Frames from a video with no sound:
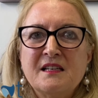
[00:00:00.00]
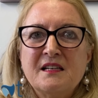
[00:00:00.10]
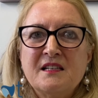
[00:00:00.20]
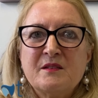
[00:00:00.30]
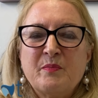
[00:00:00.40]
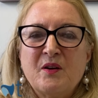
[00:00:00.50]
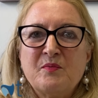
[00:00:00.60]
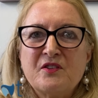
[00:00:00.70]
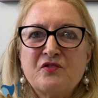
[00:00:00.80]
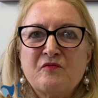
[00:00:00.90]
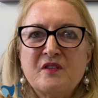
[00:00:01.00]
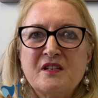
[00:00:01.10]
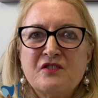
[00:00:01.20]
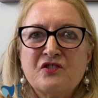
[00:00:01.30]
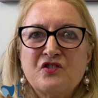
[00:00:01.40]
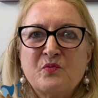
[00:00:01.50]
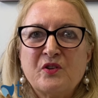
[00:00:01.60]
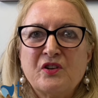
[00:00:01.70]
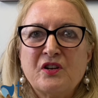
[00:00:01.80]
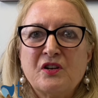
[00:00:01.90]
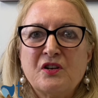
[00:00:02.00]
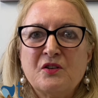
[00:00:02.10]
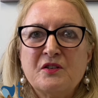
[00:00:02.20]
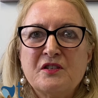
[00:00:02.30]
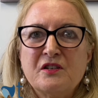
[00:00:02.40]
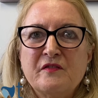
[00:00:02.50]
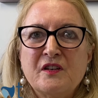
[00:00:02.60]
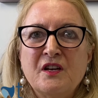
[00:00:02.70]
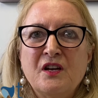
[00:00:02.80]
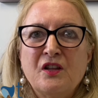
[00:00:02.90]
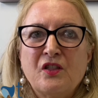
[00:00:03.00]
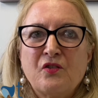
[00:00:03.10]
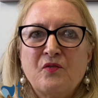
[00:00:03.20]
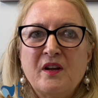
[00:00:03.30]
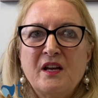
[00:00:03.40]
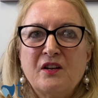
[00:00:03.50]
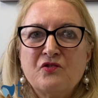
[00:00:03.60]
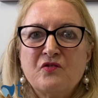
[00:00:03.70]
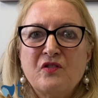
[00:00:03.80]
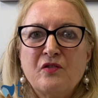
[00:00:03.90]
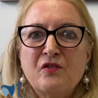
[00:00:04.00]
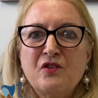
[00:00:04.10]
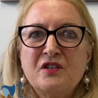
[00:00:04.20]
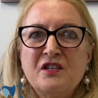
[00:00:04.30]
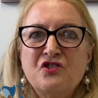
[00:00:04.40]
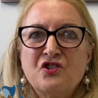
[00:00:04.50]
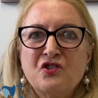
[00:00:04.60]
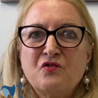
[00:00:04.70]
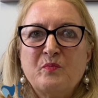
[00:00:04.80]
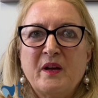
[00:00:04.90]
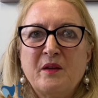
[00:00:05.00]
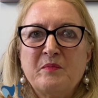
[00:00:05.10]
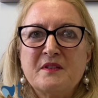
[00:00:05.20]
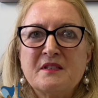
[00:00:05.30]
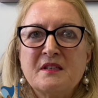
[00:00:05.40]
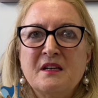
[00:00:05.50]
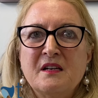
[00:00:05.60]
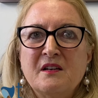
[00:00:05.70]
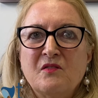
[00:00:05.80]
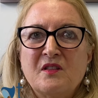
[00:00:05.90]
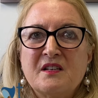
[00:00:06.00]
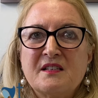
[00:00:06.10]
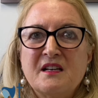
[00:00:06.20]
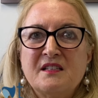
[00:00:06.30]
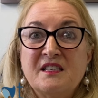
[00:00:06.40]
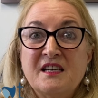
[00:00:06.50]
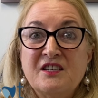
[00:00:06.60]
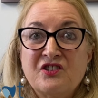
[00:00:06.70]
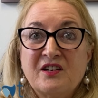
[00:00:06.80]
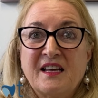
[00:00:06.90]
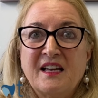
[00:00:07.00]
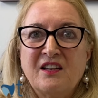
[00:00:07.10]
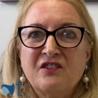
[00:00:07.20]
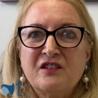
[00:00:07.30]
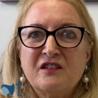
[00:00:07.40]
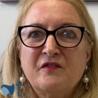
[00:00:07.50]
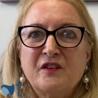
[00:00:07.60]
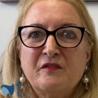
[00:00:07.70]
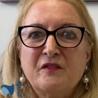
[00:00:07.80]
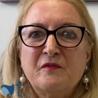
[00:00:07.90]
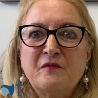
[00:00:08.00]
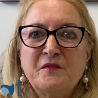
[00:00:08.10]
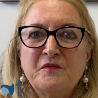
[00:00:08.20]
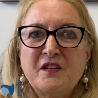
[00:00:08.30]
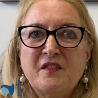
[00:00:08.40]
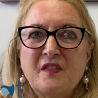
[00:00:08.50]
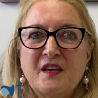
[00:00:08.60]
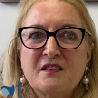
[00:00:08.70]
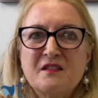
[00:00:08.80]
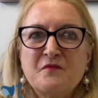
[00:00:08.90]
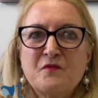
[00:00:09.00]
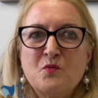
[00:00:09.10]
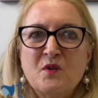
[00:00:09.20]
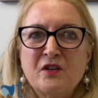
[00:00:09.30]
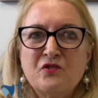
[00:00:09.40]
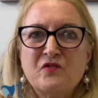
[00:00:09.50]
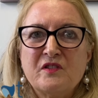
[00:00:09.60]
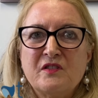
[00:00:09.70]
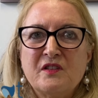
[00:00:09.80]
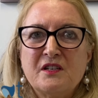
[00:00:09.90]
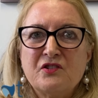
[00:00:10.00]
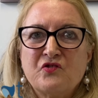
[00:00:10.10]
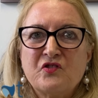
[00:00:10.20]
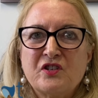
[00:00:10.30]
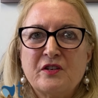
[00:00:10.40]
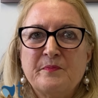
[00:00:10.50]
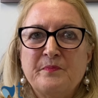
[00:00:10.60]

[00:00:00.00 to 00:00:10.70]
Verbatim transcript: His published research work includes over 330 journal papers with a citation count of over 15,400 in the literature.